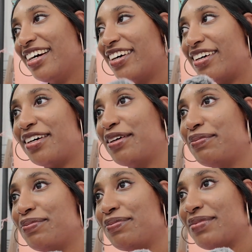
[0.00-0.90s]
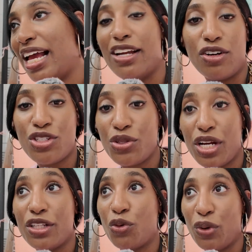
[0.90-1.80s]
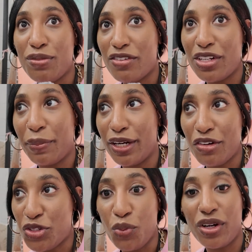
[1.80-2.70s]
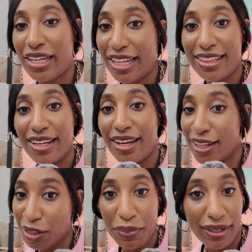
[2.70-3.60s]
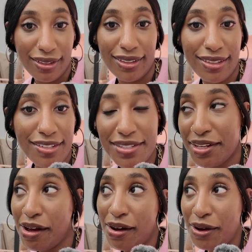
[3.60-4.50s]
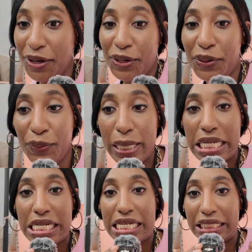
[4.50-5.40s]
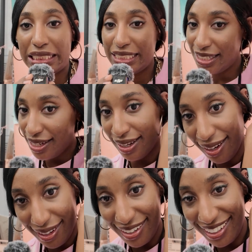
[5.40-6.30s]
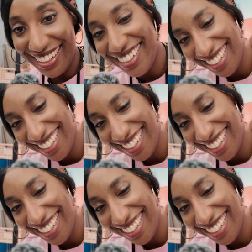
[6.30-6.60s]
And also they're at the whims of their parents who want to get the hell up out of here. So, yeah.